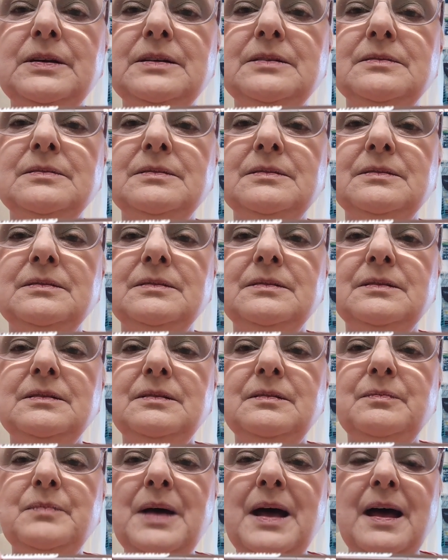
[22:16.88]
there it is,
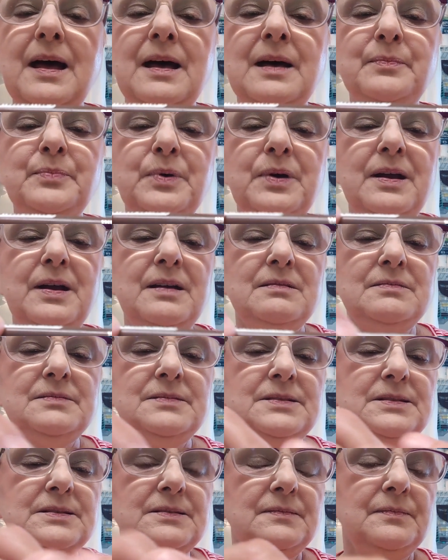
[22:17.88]
my
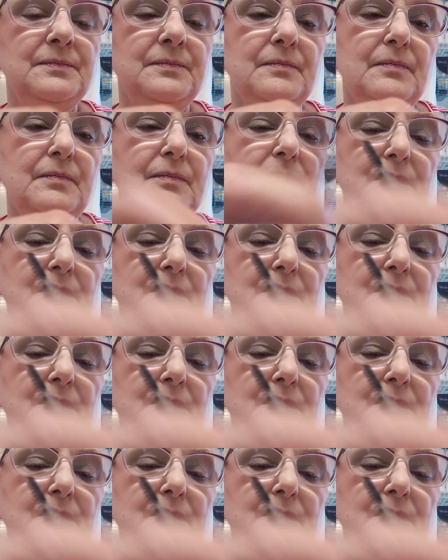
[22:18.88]
eyebrows.